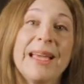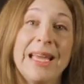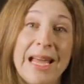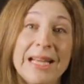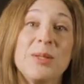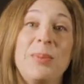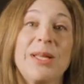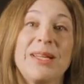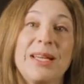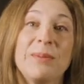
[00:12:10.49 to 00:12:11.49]

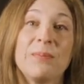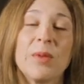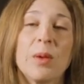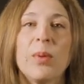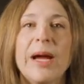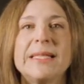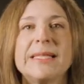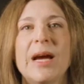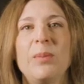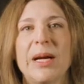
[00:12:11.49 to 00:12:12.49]
Connectability breaks
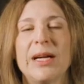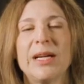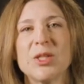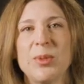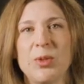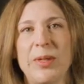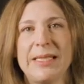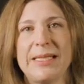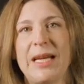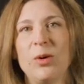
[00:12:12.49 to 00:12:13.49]
down barriers between
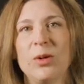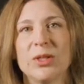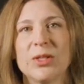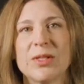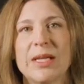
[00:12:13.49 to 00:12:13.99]
stakeholders,